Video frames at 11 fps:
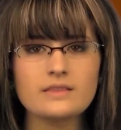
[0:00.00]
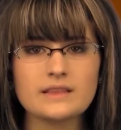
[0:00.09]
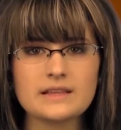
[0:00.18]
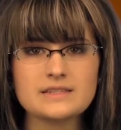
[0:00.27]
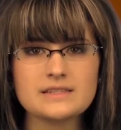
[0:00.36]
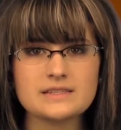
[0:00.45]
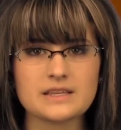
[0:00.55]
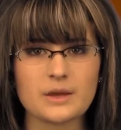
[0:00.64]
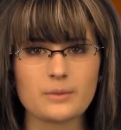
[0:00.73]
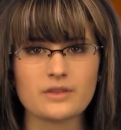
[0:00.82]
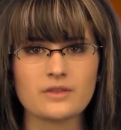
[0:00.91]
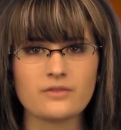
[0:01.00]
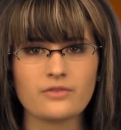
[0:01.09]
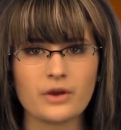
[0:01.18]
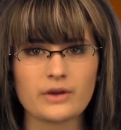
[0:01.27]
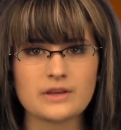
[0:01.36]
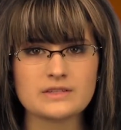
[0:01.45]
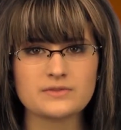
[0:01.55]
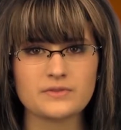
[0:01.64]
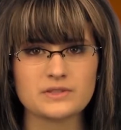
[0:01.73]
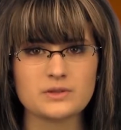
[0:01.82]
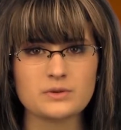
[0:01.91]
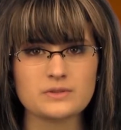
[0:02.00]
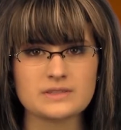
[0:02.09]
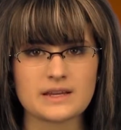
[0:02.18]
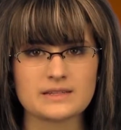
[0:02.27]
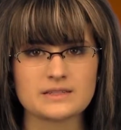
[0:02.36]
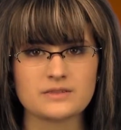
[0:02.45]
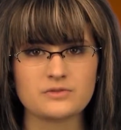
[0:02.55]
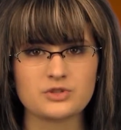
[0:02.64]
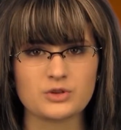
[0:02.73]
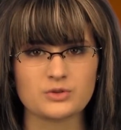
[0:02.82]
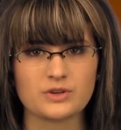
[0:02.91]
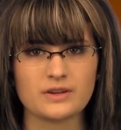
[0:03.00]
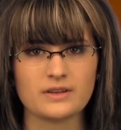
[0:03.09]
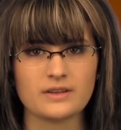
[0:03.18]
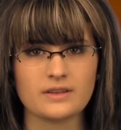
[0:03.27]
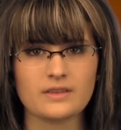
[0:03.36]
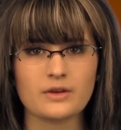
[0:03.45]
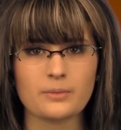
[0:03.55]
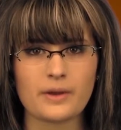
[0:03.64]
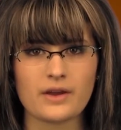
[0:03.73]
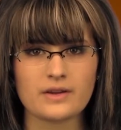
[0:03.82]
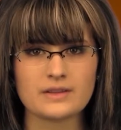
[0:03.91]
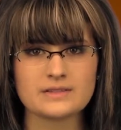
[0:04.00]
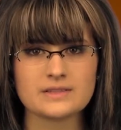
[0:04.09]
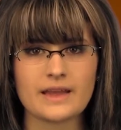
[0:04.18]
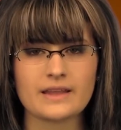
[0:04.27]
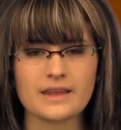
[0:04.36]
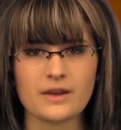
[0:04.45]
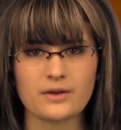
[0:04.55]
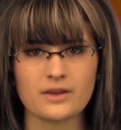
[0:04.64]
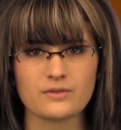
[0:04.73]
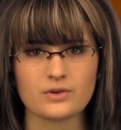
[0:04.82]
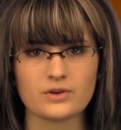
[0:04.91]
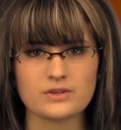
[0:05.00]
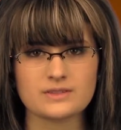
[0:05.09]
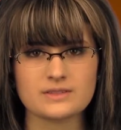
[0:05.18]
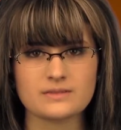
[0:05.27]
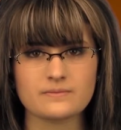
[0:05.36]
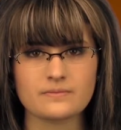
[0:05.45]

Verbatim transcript: Let's examine the various physical sizes of children, their parents, and caregivers.